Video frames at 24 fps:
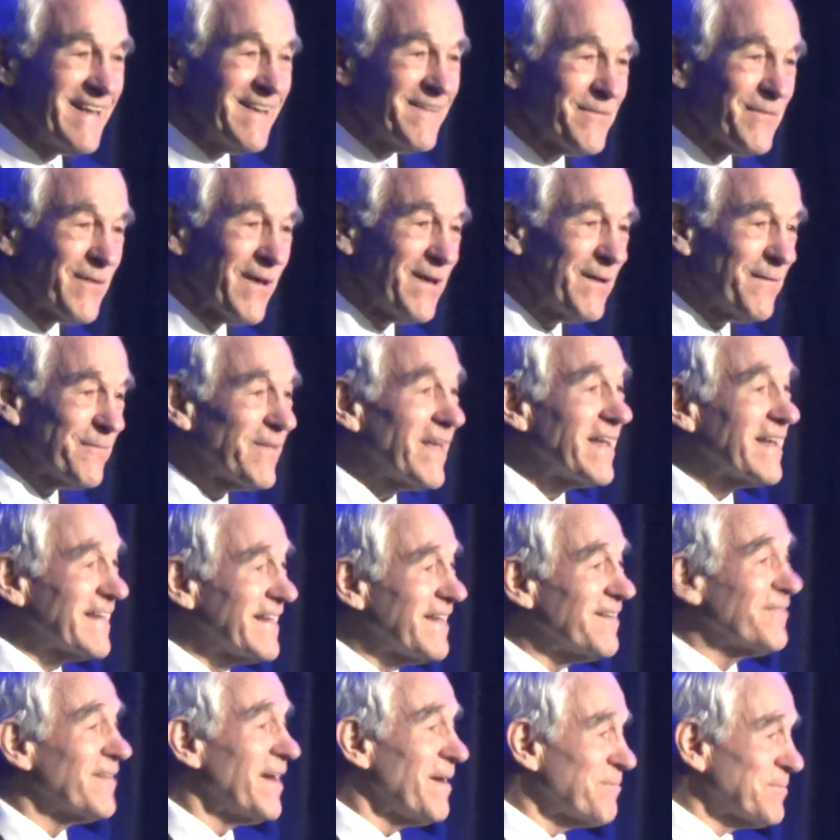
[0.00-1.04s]
if, if they
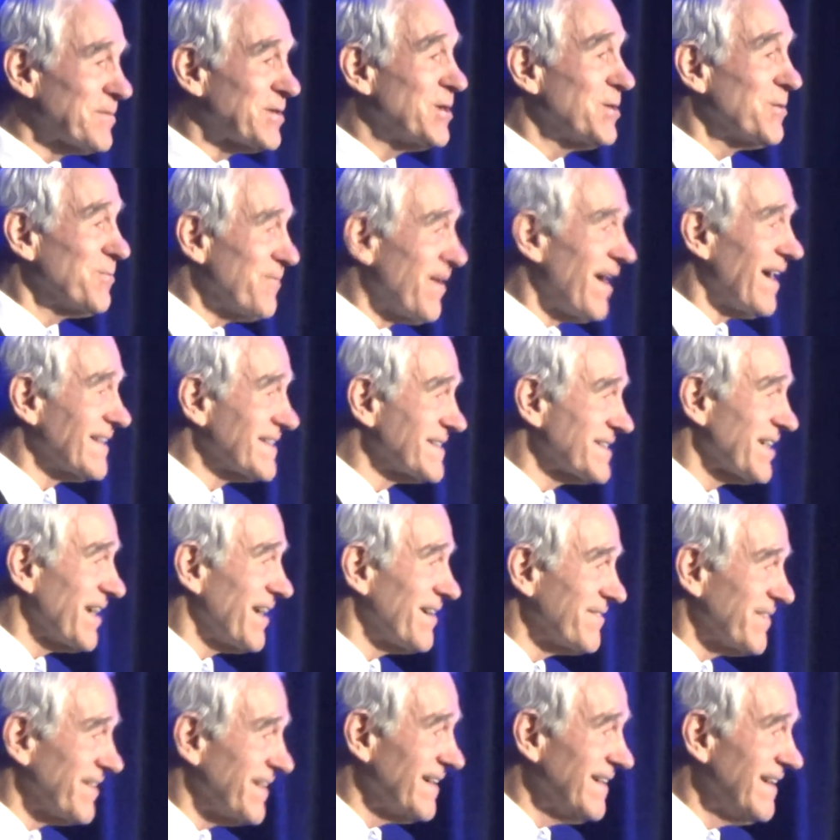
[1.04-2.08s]
give up too much
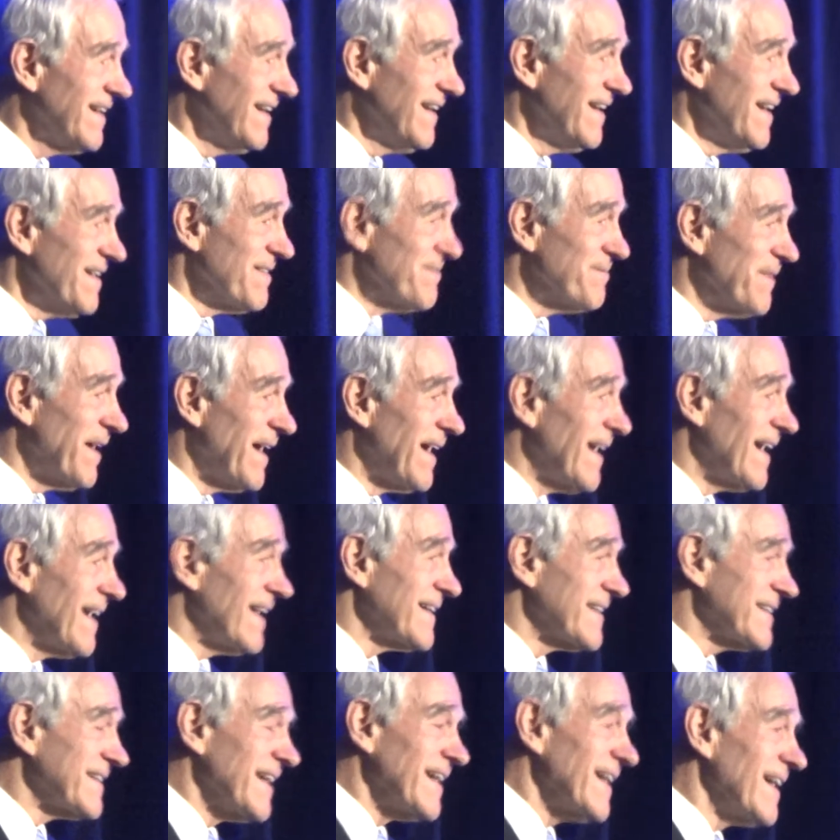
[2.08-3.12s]
of it.
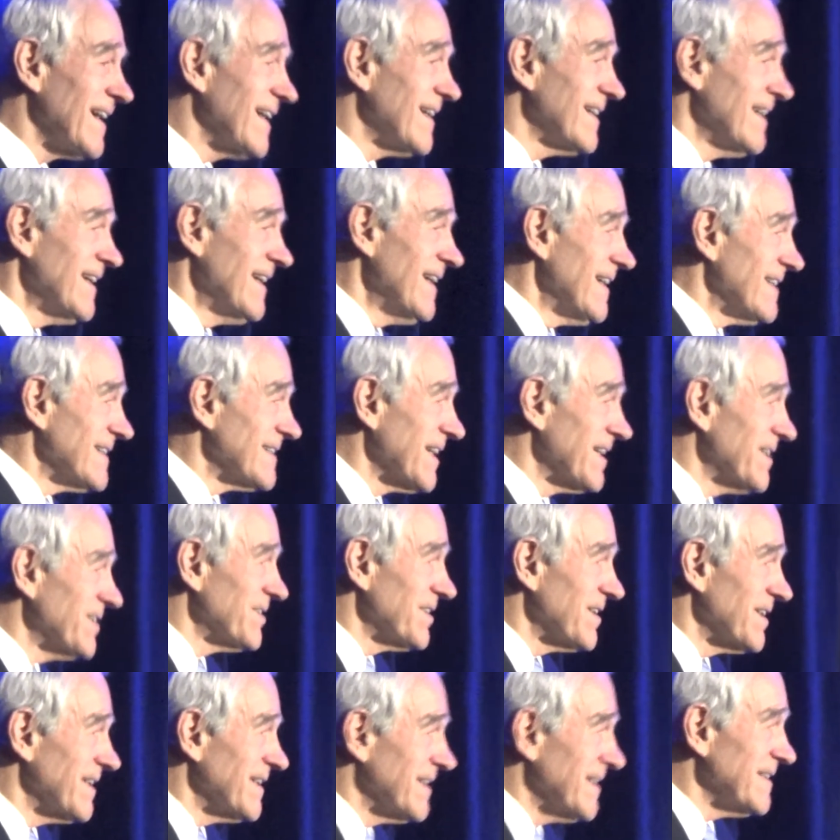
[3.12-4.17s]
But uh,
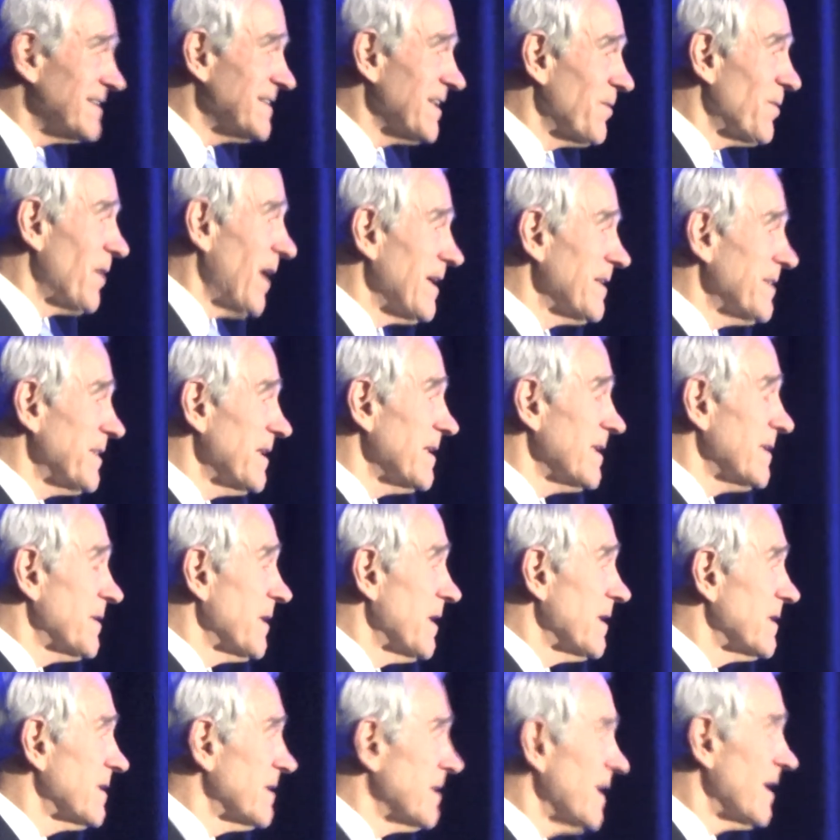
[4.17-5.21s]
so so I think
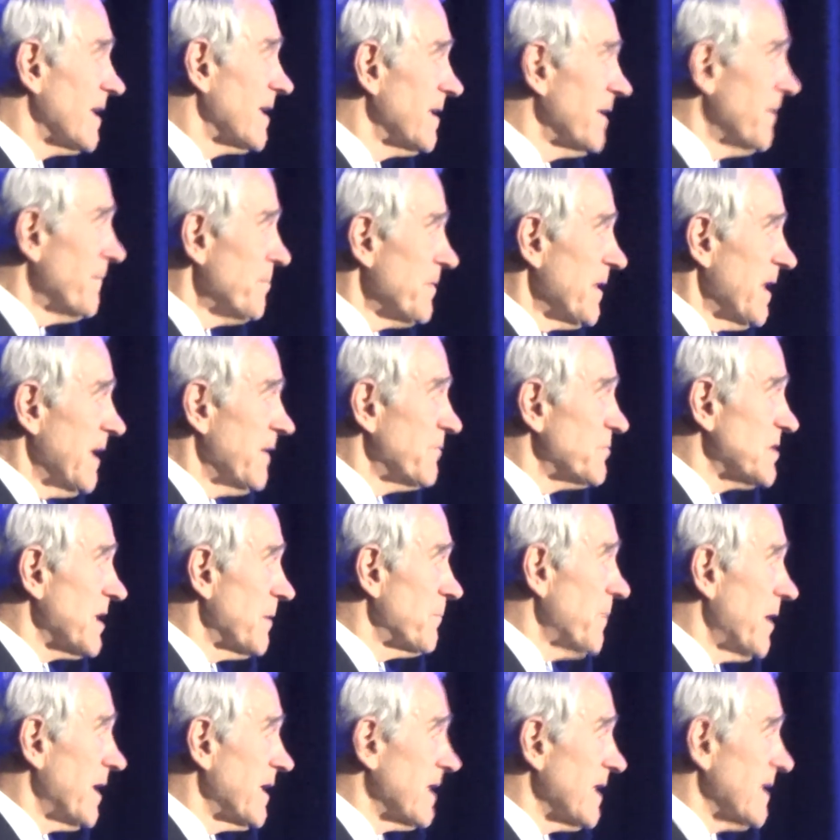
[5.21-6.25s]
that uh, if
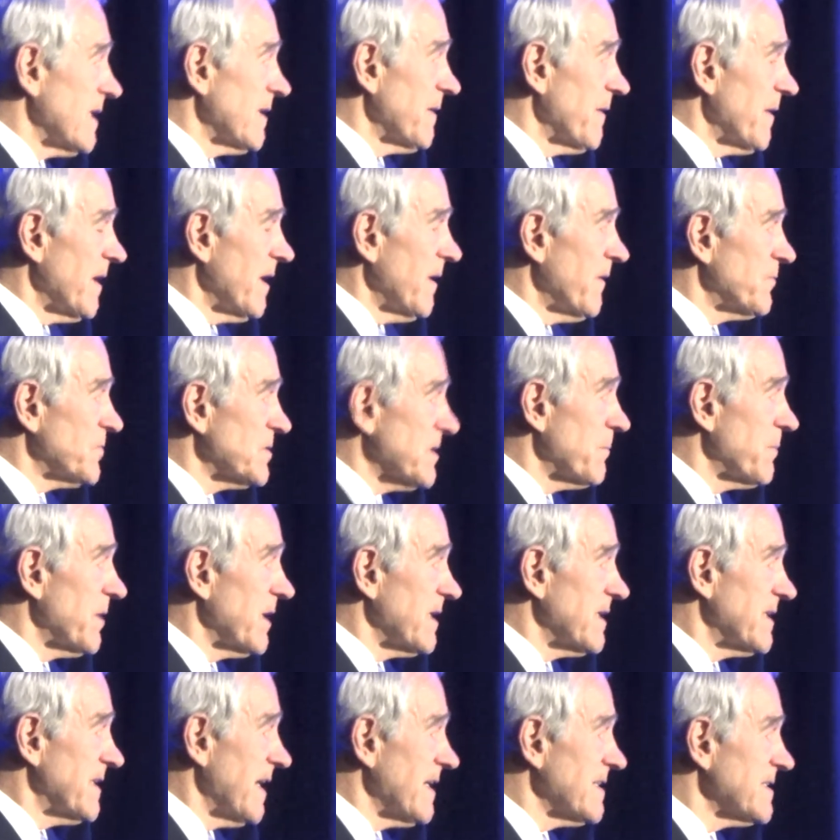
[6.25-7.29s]
somebody if
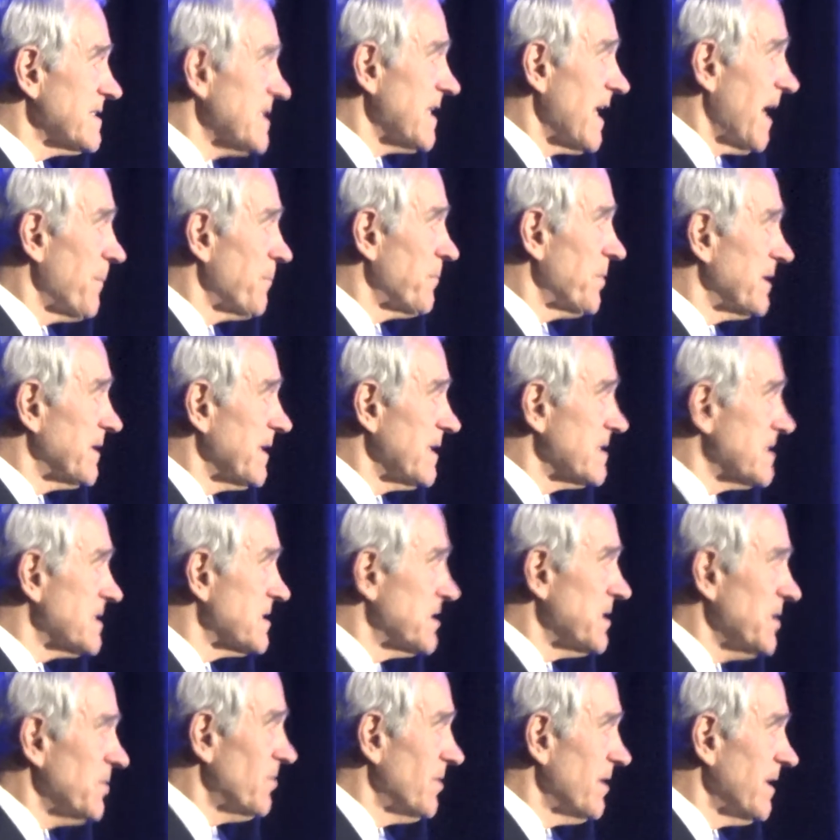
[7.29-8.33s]
somebody does that, but they
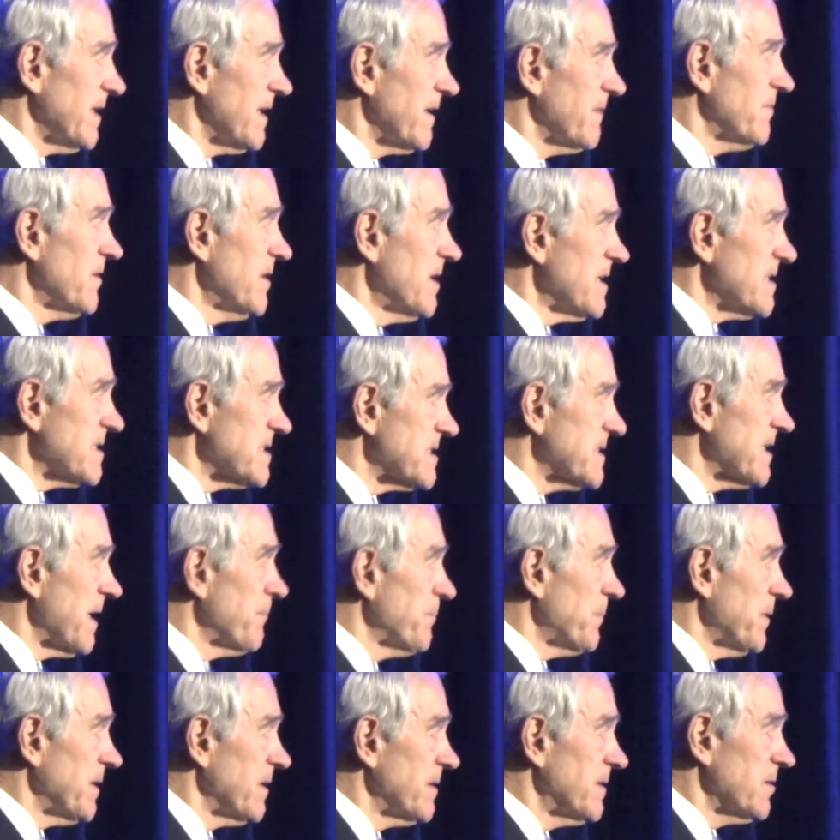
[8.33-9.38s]
still have
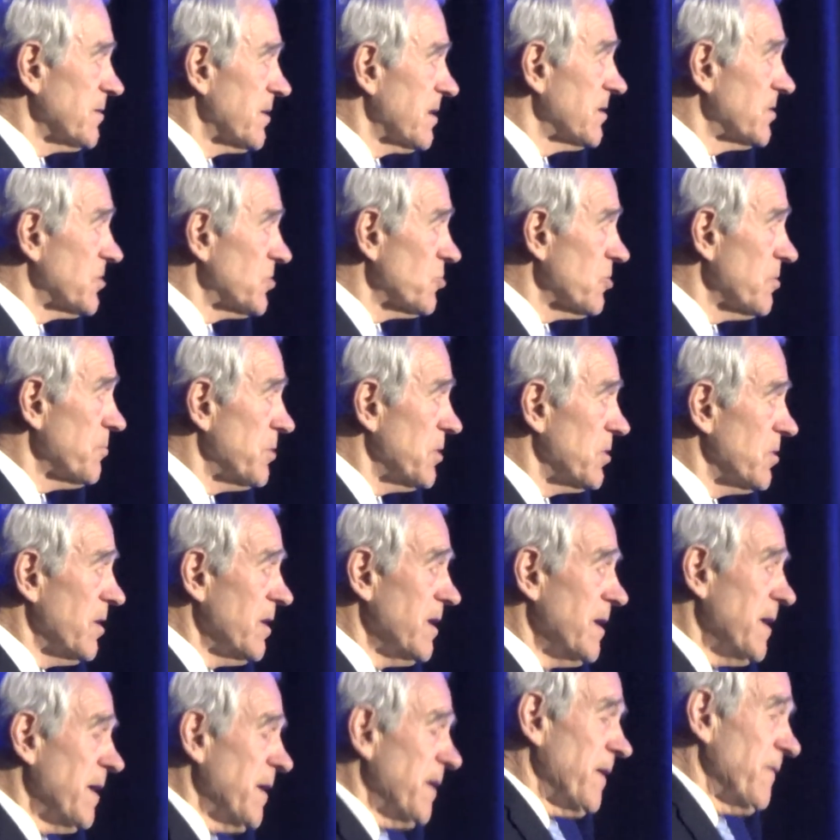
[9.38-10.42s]
something to contribute.
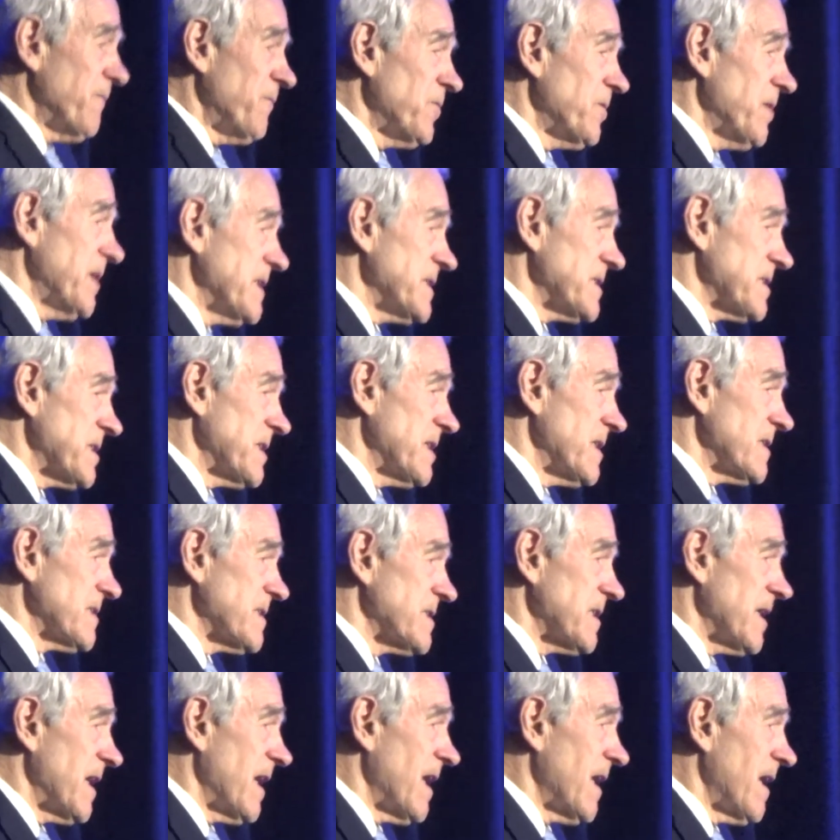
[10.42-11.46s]
For
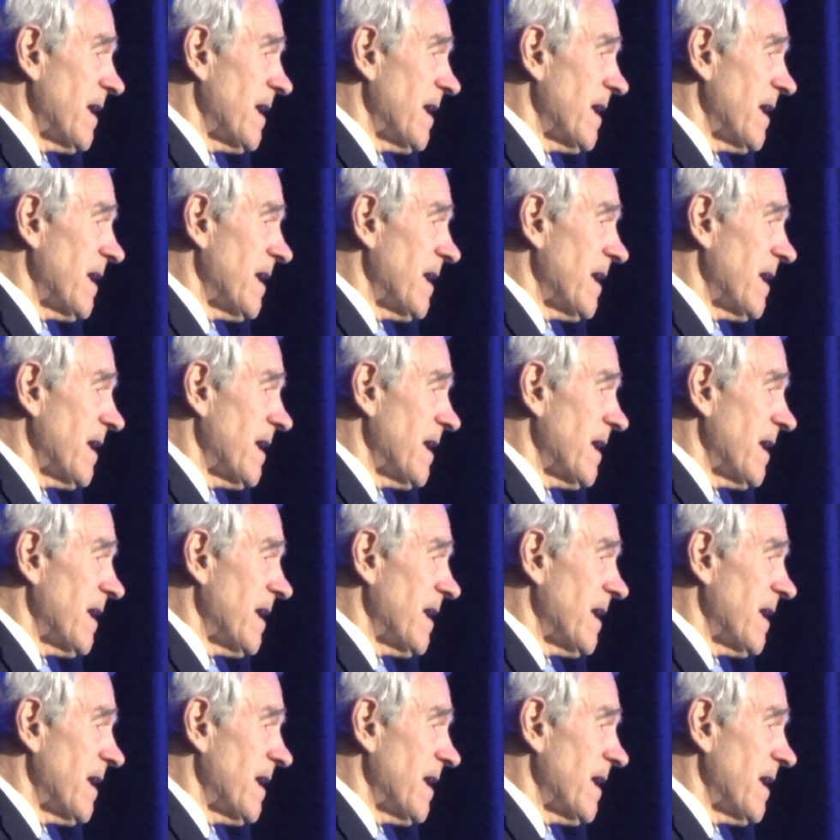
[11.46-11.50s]
instance, uh,